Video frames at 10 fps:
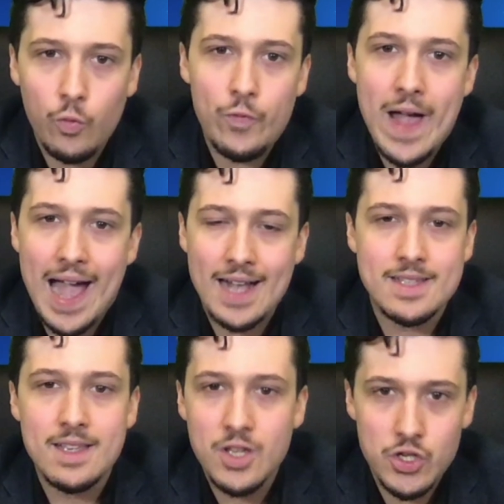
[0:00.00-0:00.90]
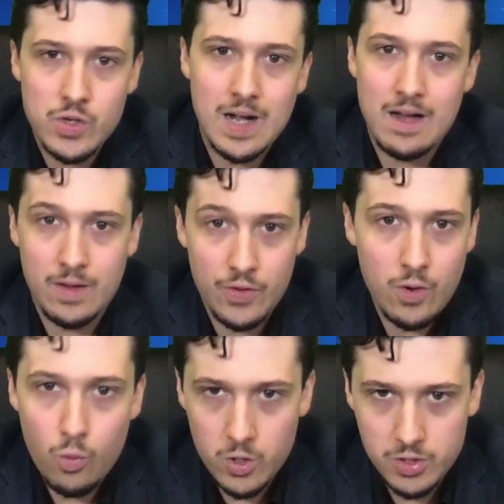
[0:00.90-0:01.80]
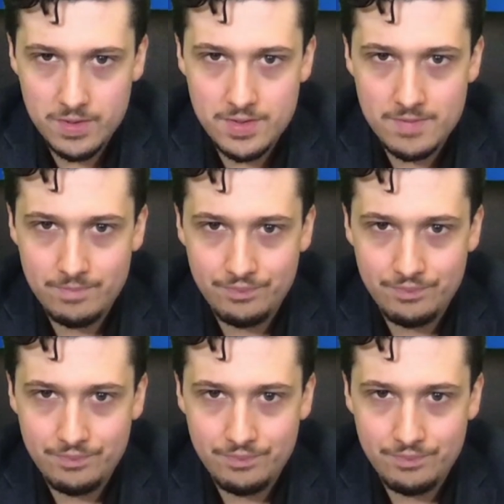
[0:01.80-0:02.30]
facts surrounding their origins.